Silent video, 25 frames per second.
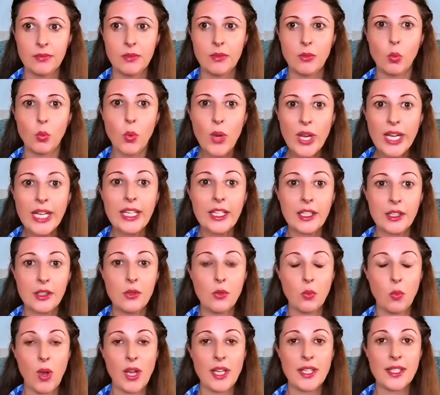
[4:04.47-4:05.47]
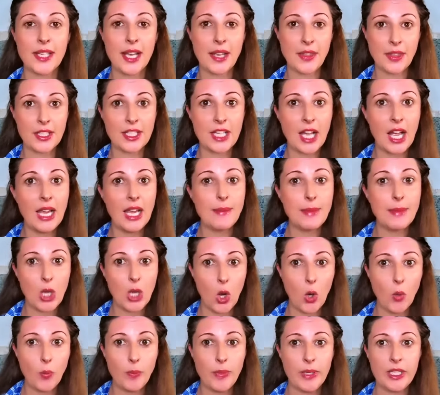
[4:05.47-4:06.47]
Wicked was, at the time it
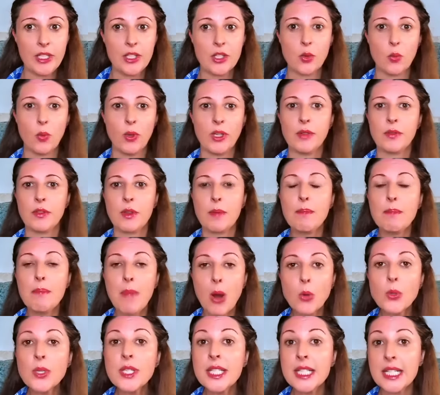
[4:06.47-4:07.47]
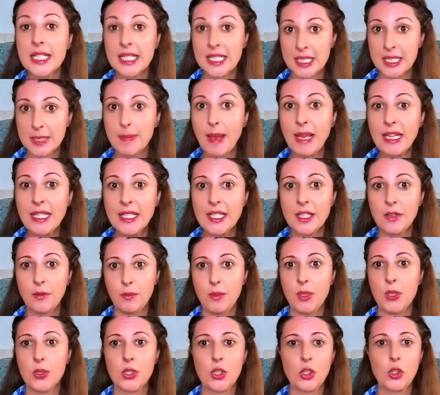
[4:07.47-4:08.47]
opened, one of the most expensive
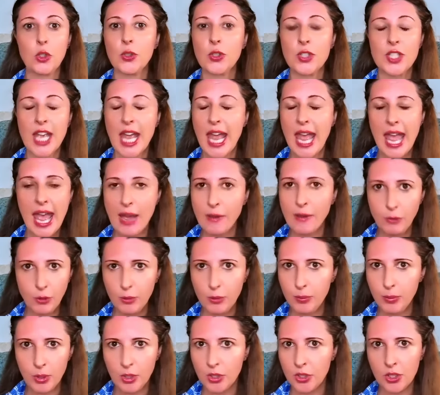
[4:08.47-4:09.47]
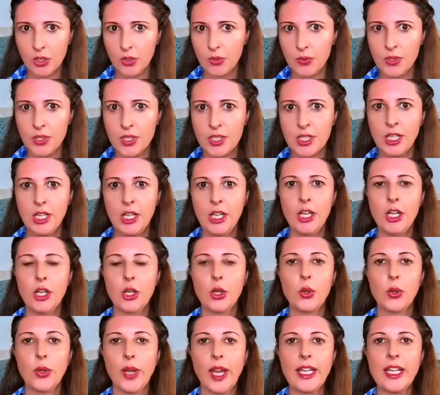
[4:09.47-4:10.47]
musicals ever produced,
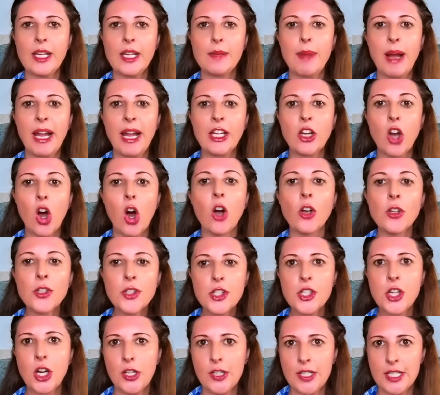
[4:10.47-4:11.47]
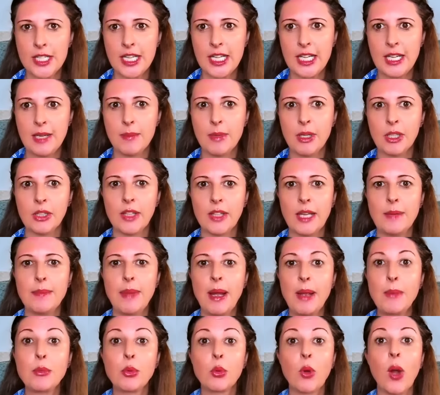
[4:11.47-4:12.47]
created by an all-star team led
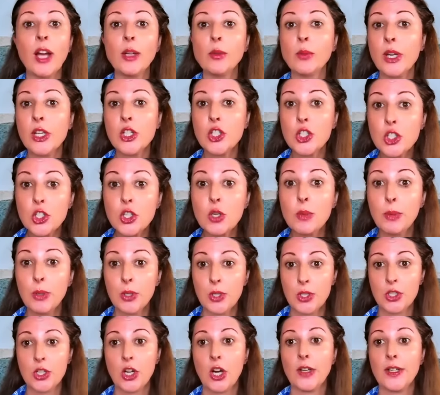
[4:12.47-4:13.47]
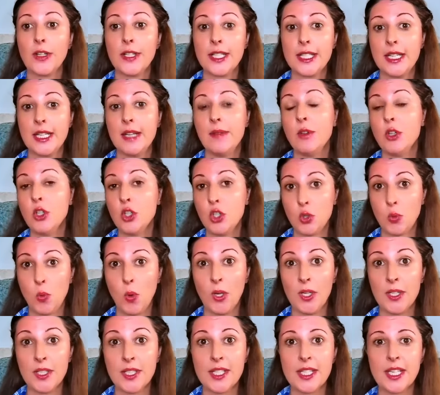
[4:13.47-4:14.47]
by Broadway superstar Stephen
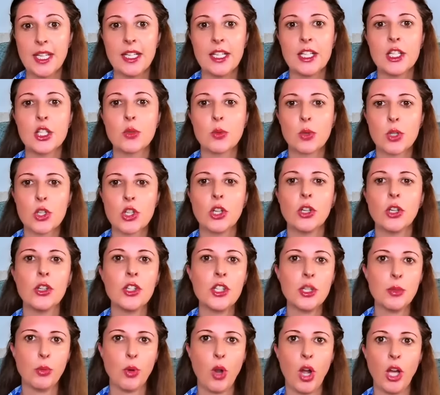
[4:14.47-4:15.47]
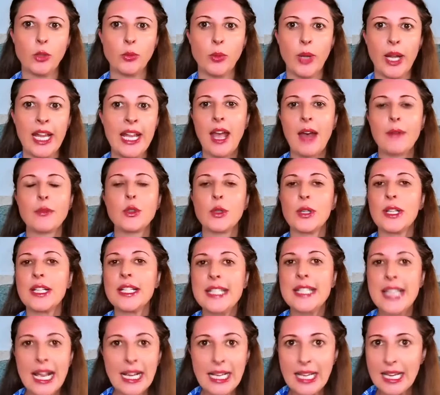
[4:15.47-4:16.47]
Schwartz in his return to Broadway after a
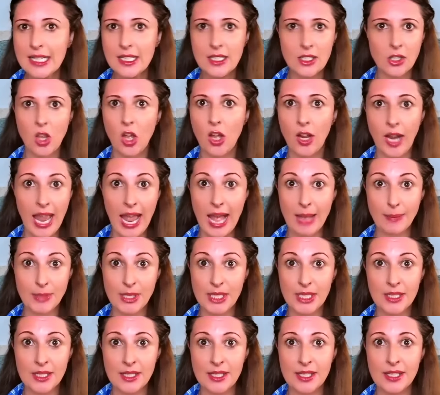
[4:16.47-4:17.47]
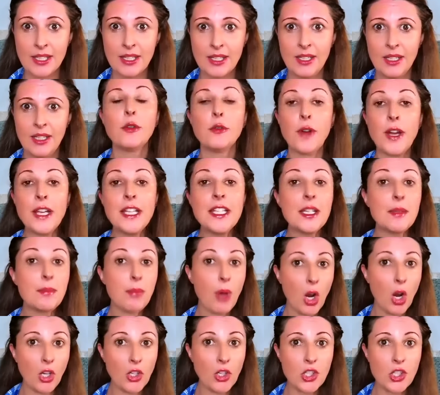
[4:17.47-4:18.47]
decades-long absence, funded
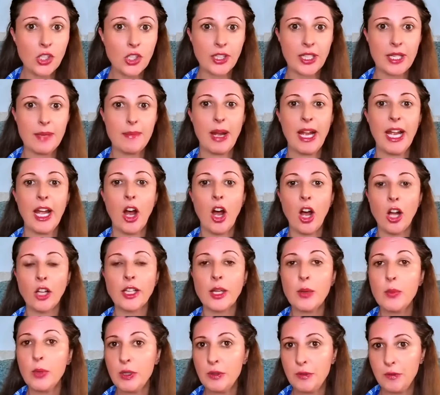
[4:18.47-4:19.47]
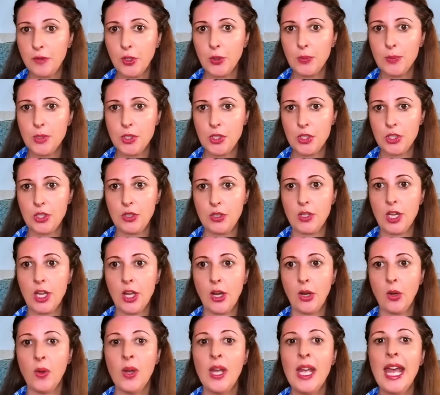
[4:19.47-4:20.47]
partially by a Hollywood film
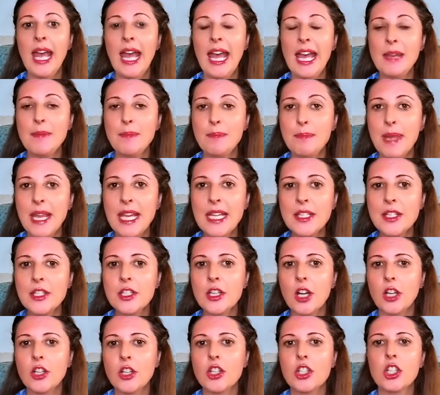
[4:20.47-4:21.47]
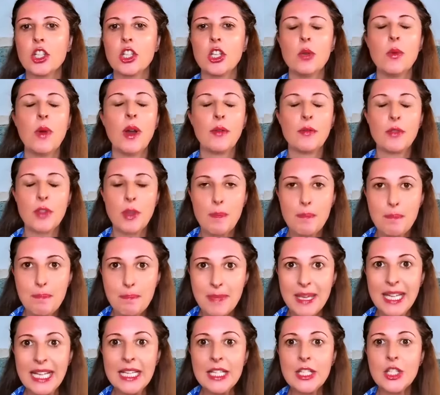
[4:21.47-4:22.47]
studio and based on two of the
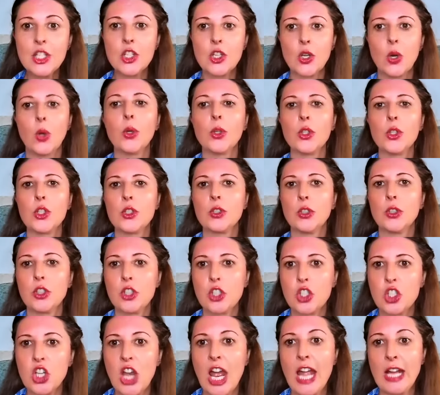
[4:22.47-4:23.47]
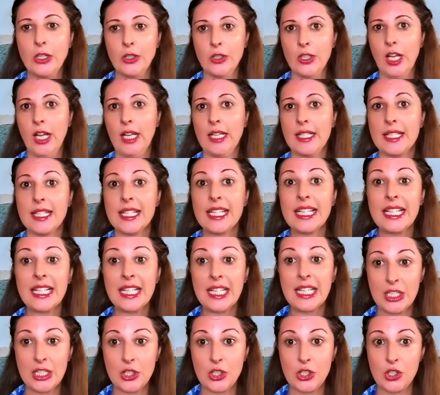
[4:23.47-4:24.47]
biggest cultural juggernauts in
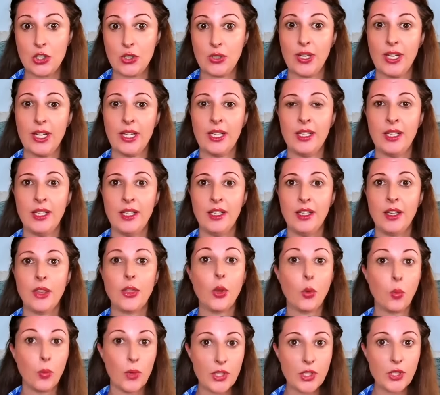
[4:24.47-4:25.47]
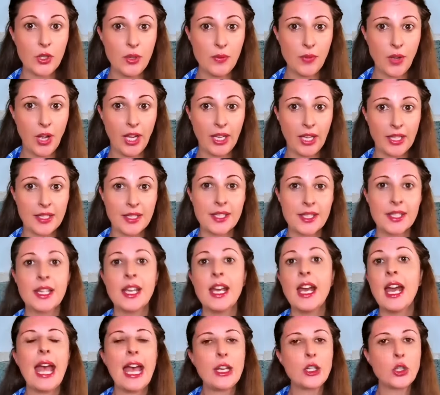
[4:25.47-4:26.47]
history, The Wizard of Oz
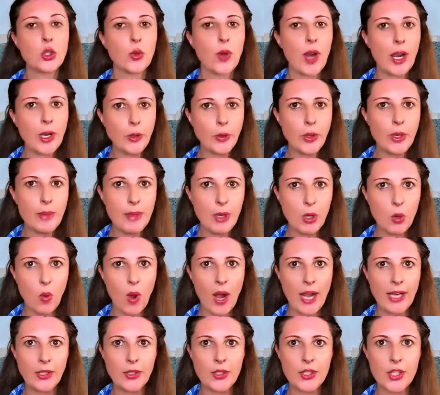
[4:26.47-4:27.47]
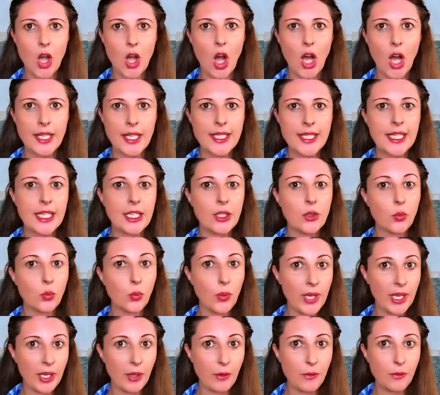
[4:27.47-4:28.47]
and Gregory Maguire's Ozian
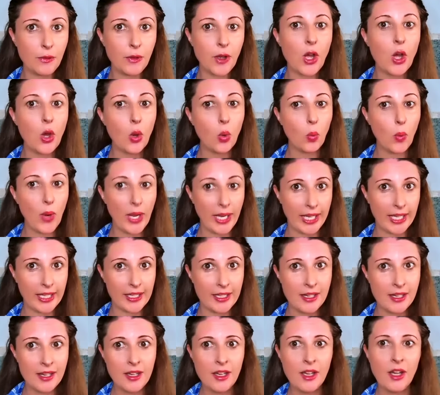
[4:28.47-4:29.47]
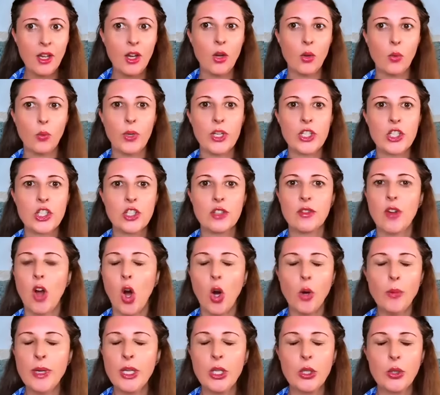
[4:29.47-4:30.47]
riff, Wicked, which
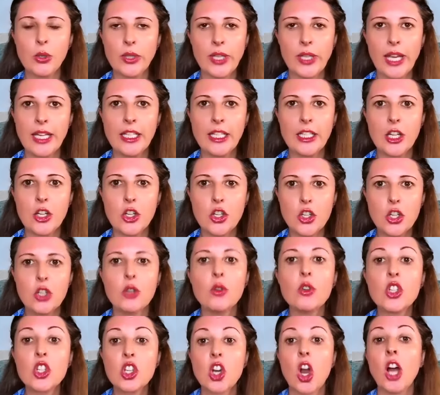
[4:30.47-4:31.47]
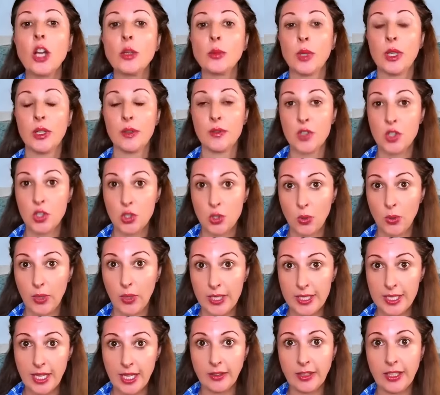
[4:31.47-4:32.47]
all but created a new genre of
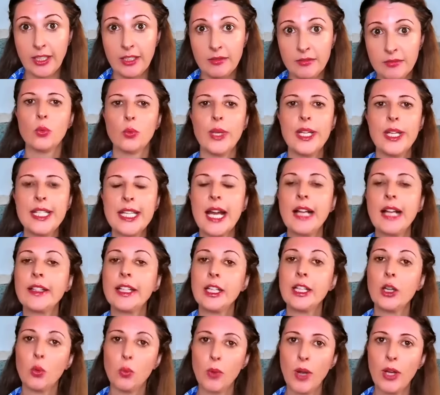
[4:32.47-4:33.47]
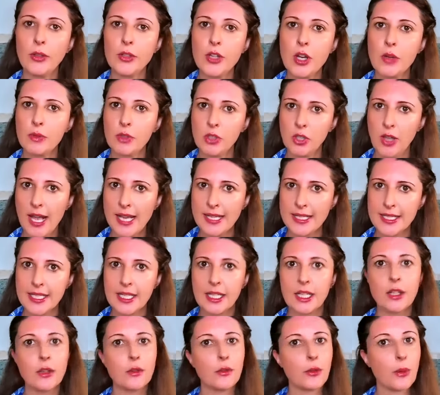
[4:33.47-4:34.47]
storytelling, retelling a well-known
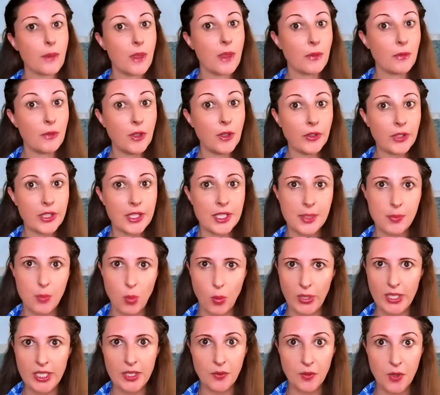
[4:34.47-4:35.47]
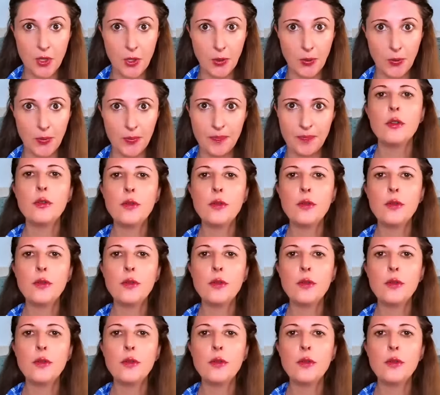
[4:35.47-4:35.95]
classic from the villain's point of view.